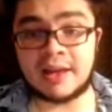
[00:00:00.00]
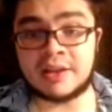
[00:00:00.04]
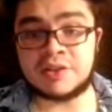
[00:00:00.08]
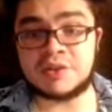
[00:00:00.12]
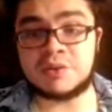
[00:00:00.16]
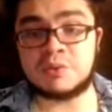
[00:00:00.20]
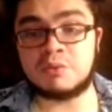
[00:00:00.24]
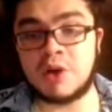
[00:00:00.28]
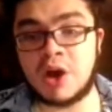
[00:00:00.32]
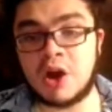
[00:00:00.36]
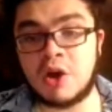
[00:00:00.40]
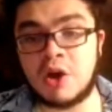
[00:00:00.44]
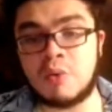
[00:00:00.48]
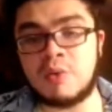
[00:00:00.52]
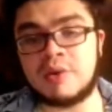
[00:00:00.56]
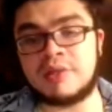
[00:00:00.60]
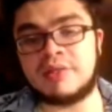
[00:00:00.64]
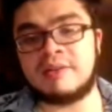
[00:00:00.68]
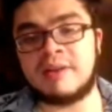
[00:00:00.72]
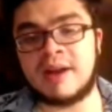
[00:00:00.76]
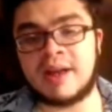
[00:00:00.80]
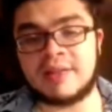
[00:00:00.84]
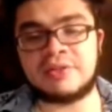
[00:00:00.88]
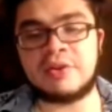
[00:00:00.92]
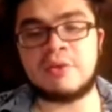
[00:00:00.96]
as well when
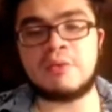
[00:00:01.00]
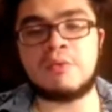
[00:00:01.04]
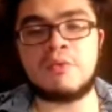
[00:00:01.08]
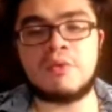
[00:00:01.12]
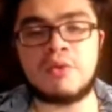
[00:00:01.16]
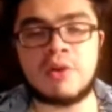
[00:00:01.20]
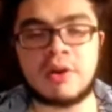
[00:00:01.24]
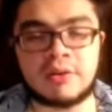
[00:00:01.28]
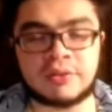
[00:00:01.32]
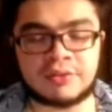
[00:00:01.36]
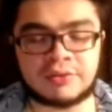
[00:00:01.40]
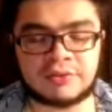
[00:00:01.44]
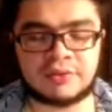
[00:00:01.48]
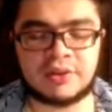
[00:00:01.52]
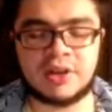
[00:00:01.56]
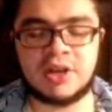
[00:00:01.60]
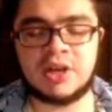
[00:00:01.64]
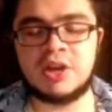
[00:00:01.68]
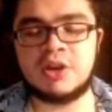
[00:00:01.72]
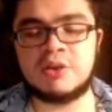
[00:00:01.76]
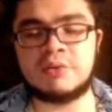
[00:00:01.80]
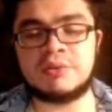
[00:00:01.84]
they're at their worst,